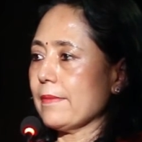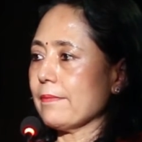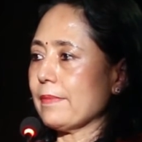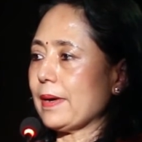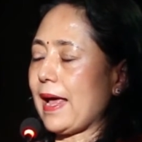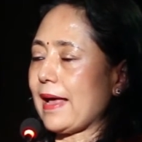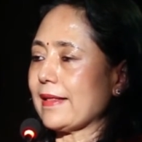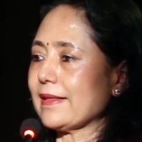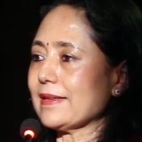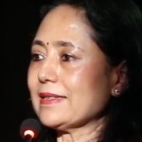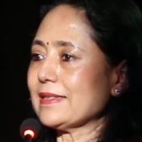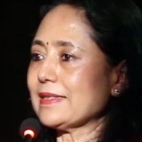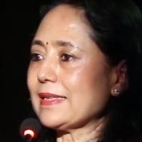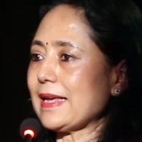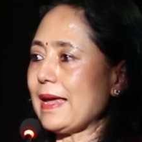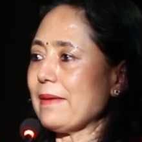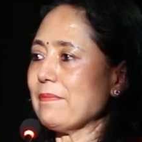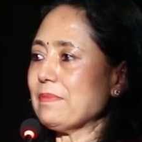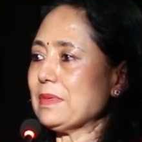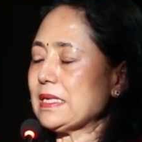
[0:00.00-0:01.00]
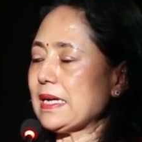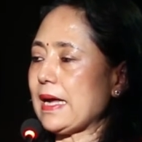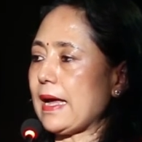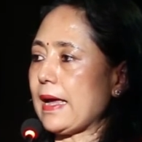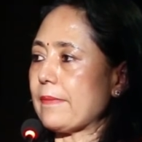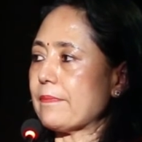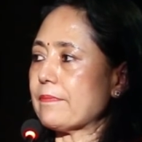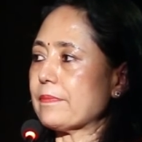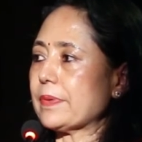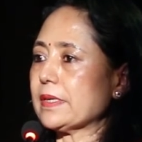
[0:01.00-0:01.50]
But at the same
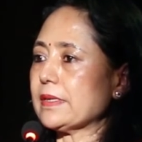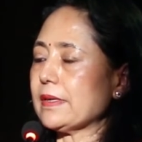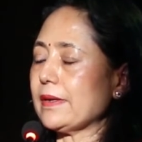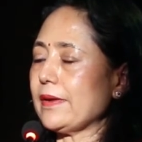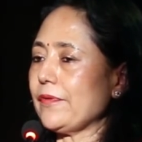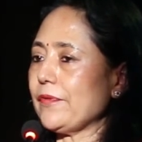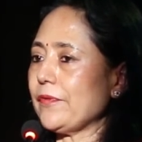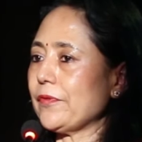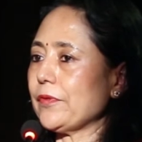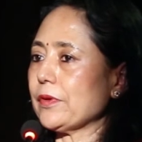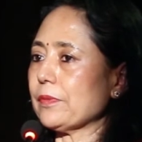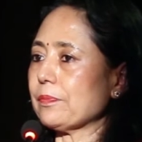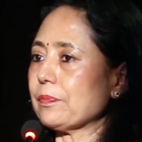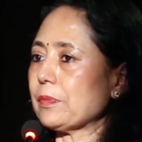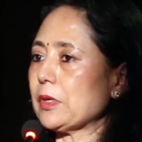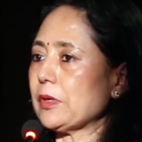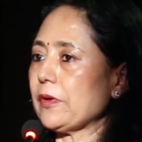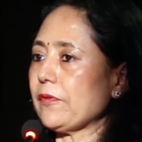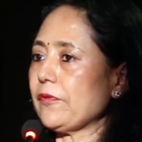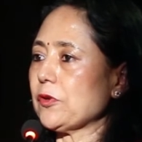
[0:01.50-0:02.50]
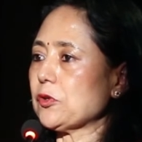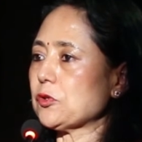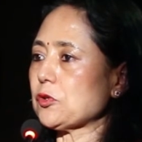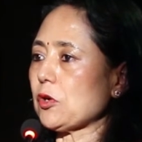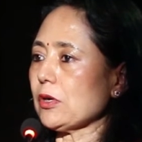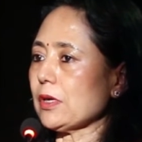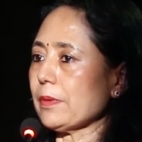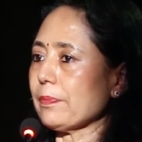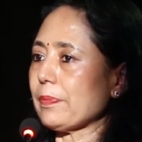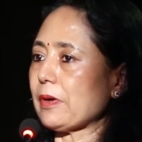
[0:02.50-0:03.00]
time, but if you
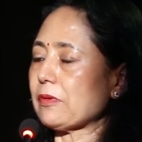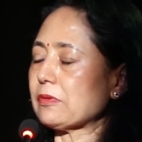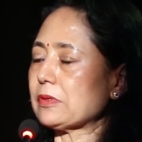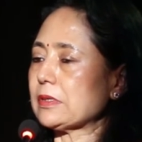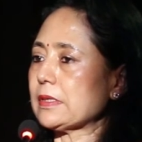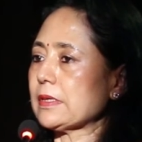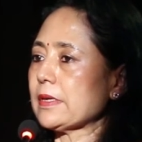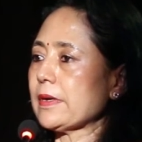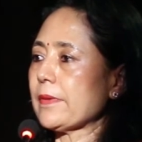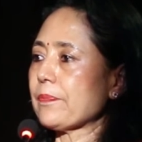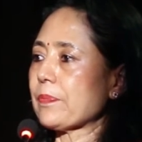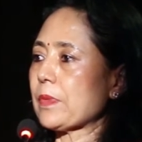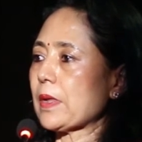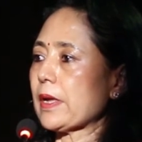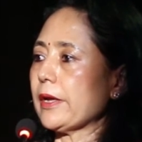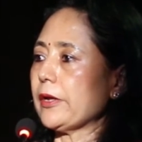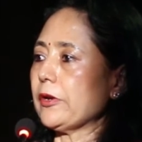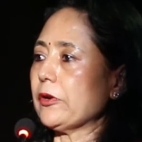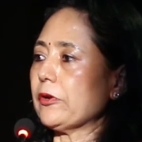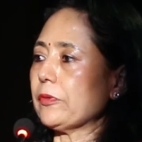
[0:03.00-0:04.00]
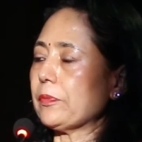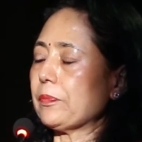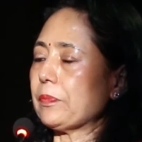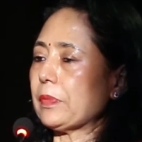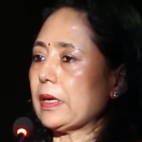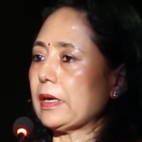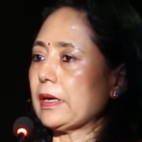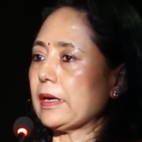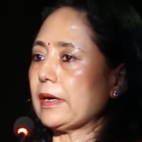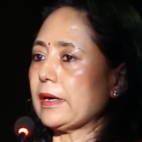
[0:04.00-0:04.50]
talk about the
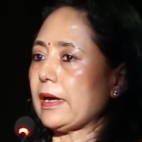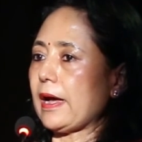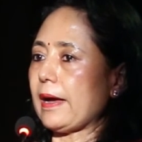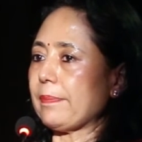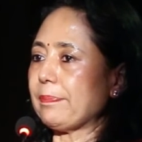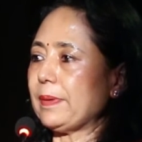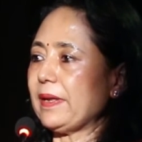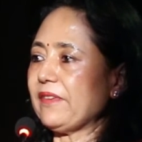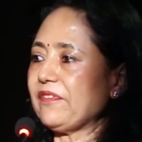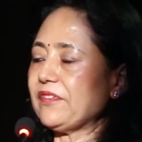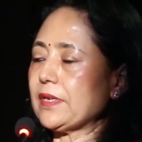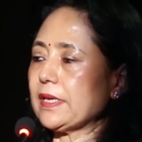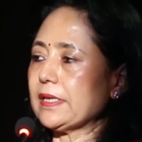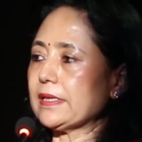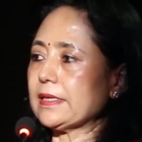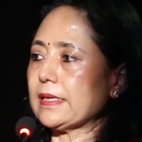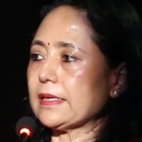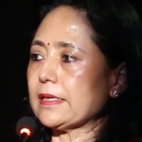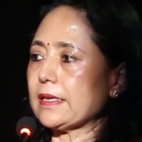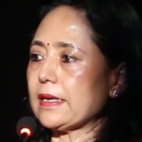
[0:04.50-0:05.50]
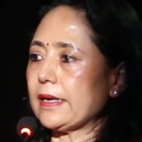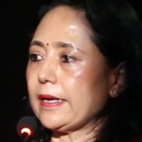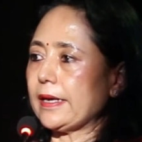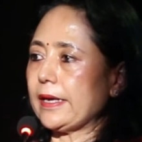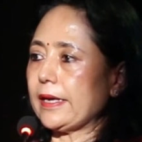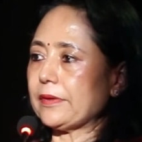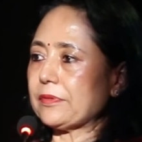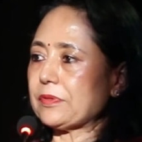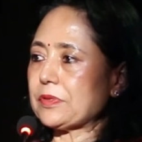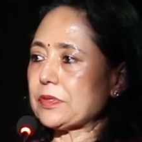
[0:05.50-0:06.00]
uplifting
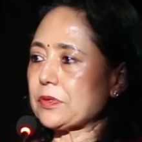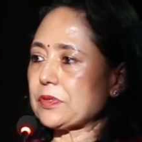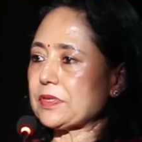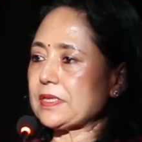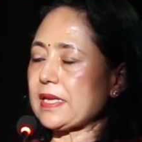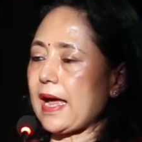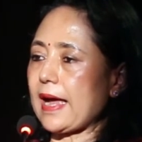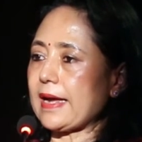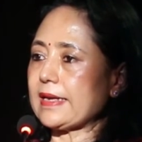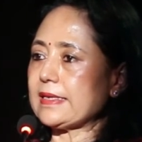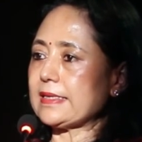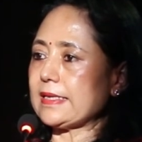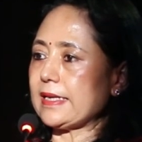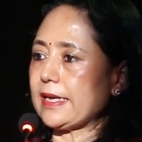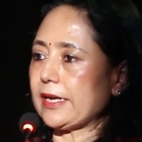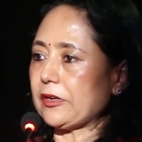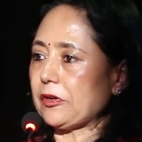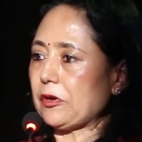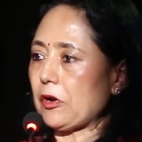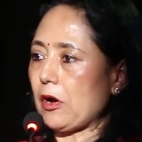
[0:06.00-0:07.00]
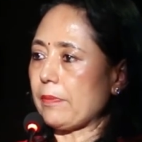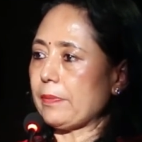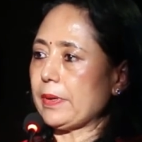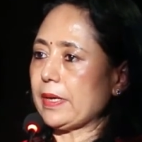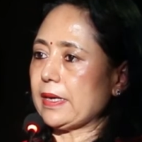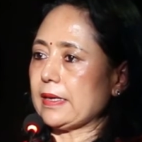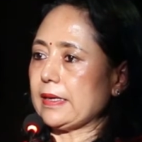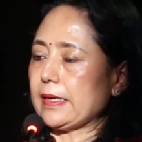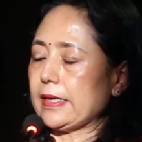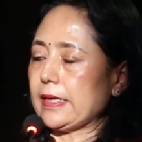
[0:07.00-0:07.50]
the society
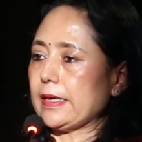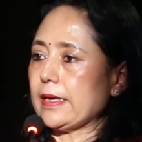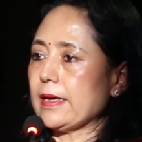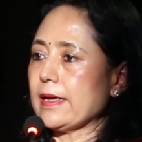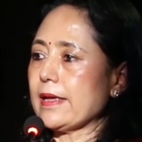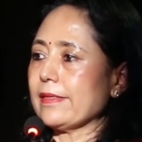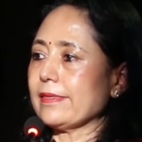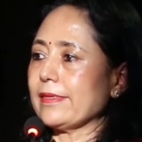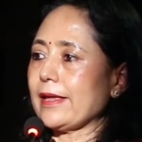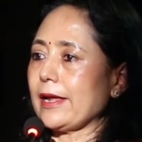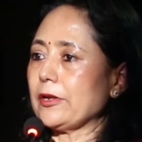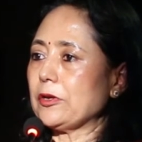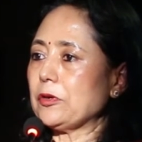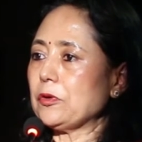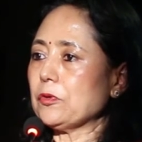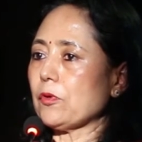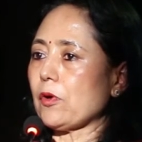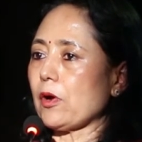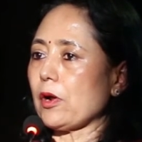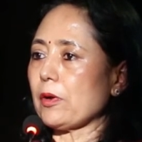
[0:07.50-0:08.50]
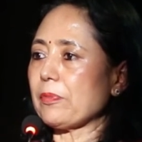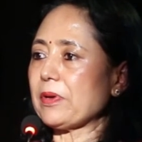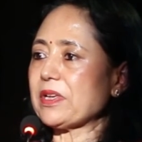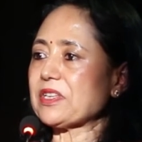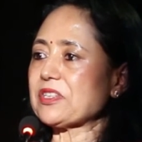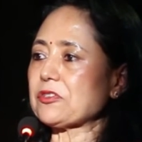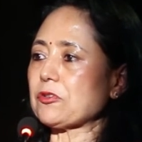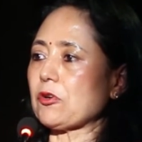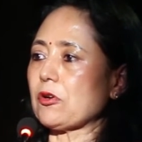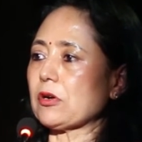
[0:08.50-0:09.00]
economically, then you
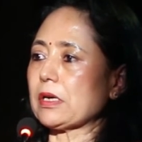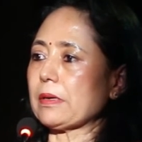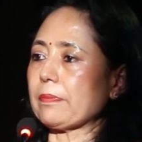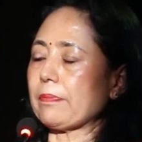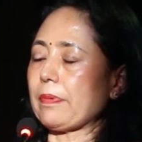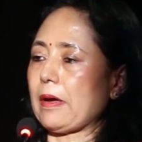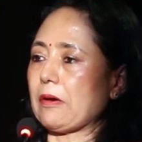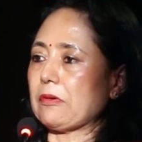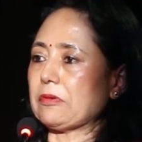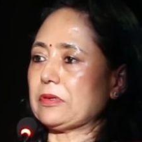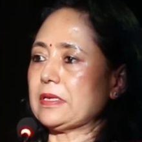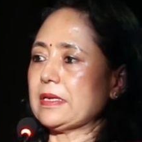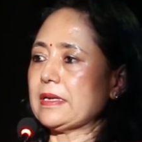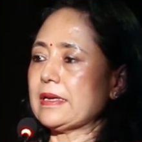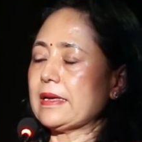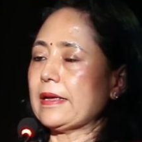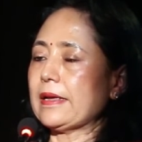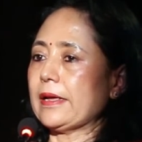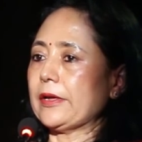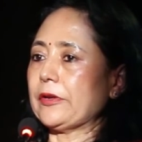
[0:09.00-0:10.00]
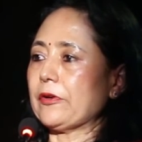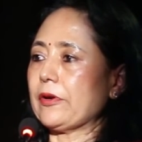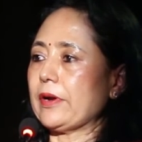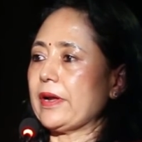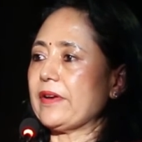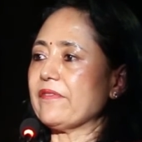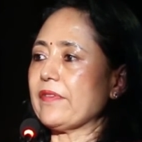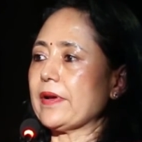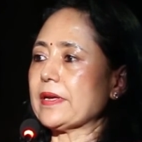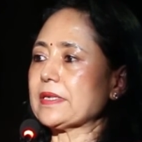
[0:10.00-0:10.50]
always talk about your
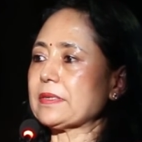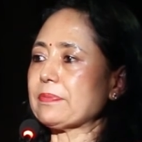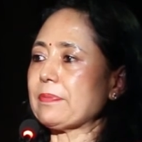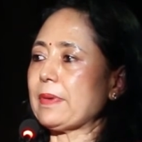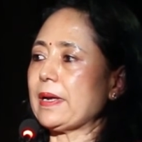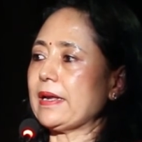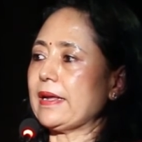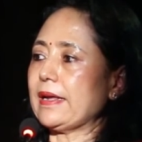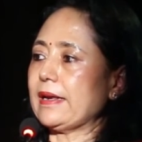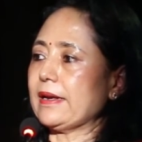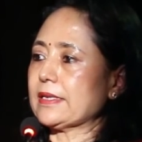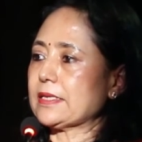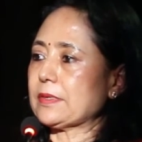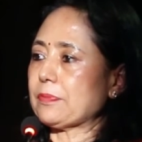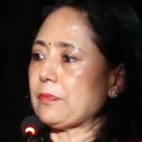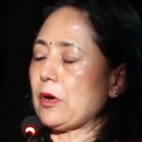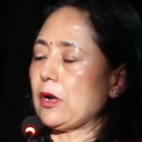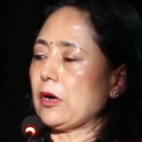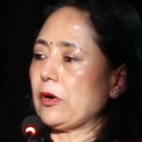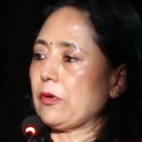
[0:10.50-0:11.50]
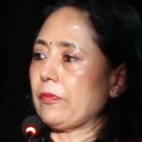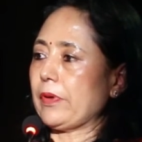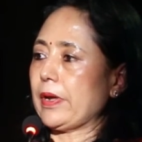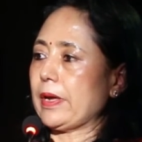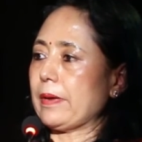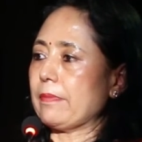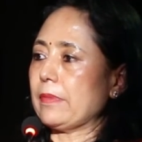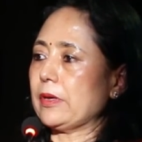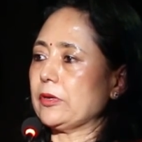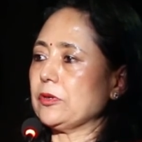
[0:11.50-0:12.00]
investment in a smaller way.